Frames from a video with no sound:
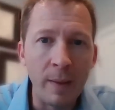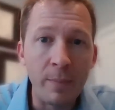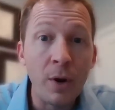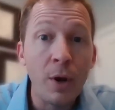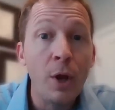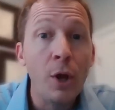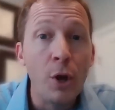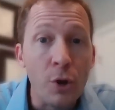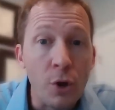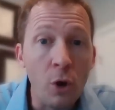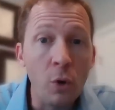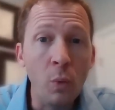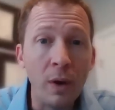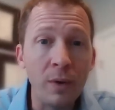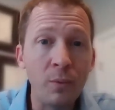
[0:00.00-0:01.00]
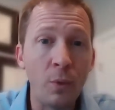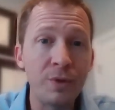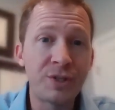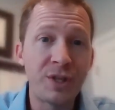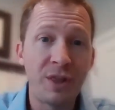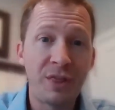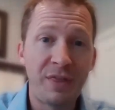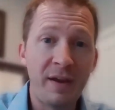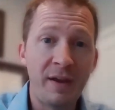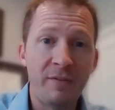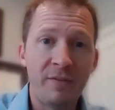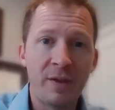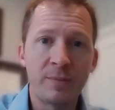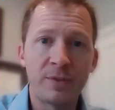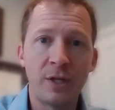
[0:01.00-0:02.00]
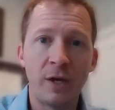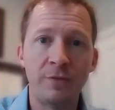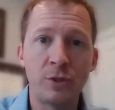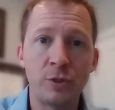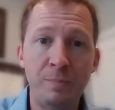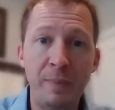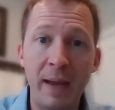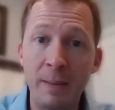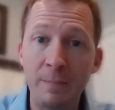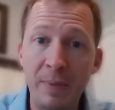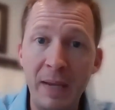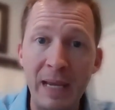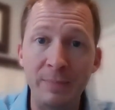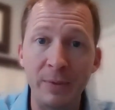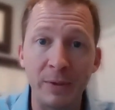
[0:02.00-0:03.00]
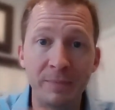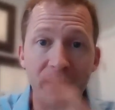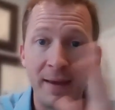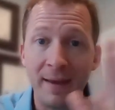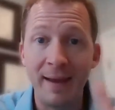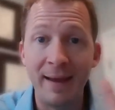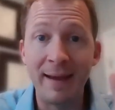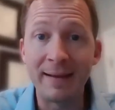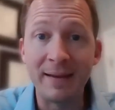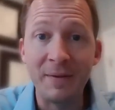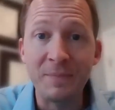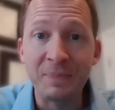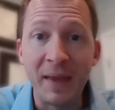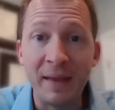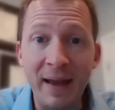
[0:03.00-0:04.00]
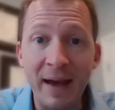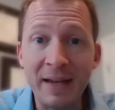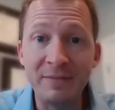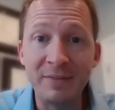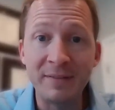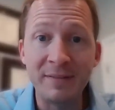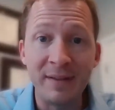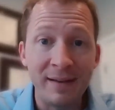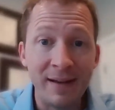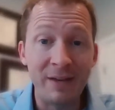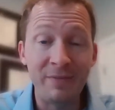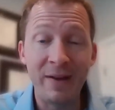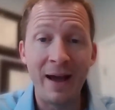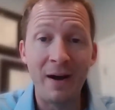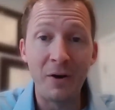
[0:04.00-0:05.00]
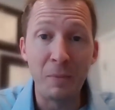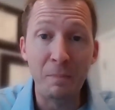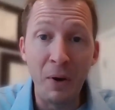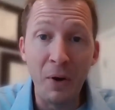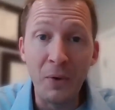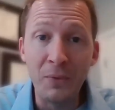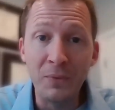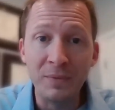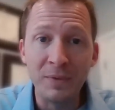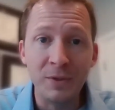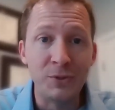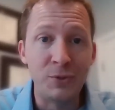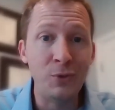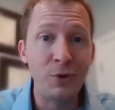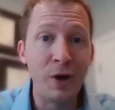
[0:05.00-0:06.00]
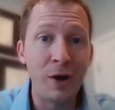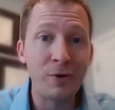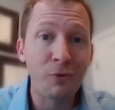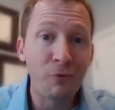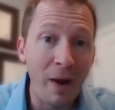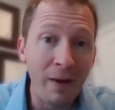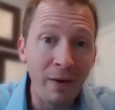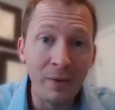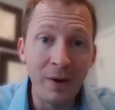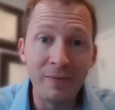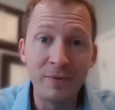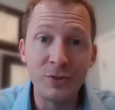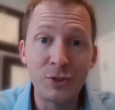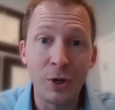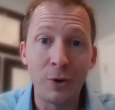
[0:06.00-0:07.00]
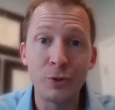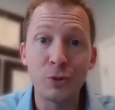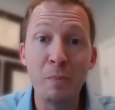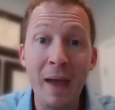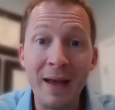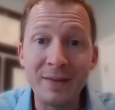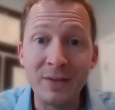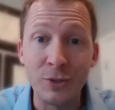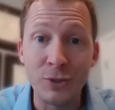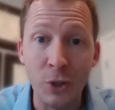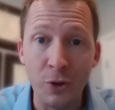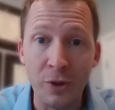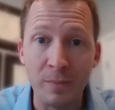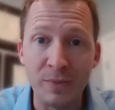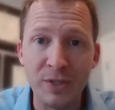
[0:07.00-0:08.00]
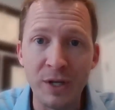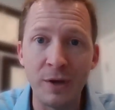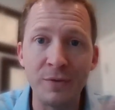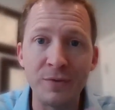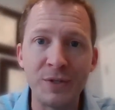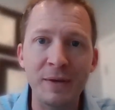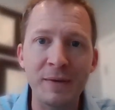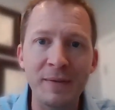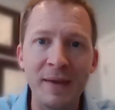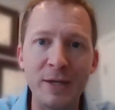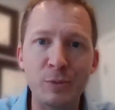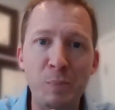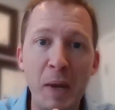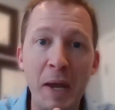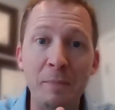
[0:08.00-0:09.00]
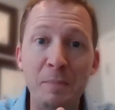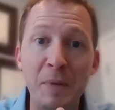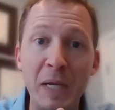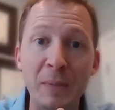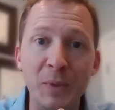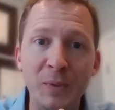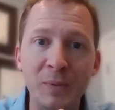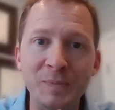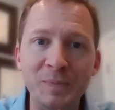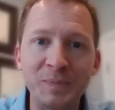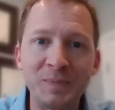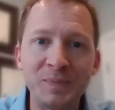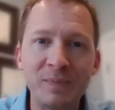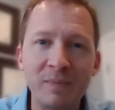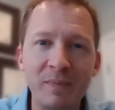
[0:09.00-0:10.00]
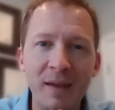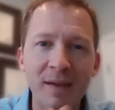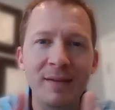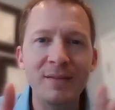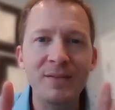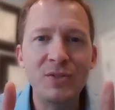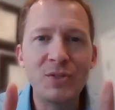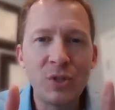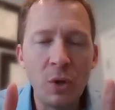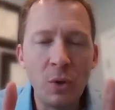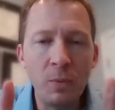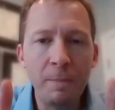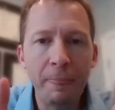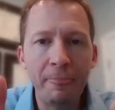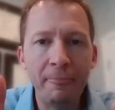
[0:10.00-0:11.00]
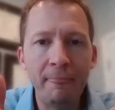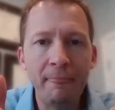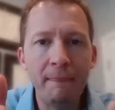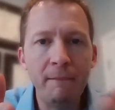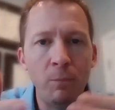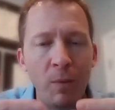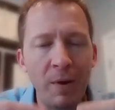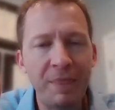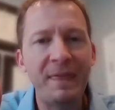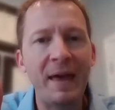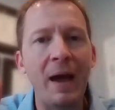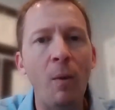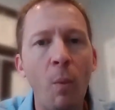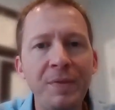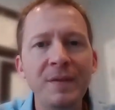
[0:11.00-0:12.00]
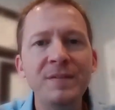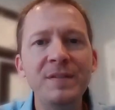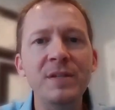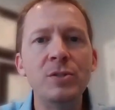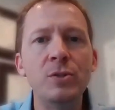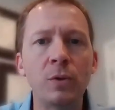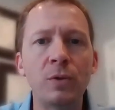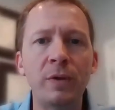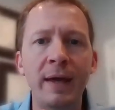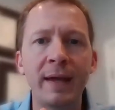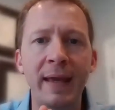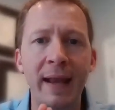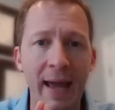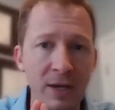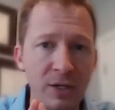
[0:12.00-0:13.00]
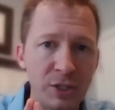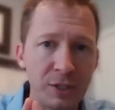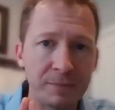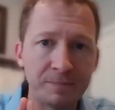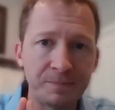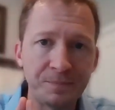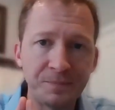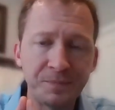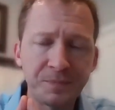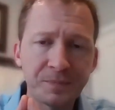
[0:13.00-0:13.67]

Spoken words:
Remember, no one wants to think of themselves as bad people. Heck, not even Al Capone, Two Gun Krell, or even Charles Manson saw themselves as bad people. So, with that, what does this look like in action?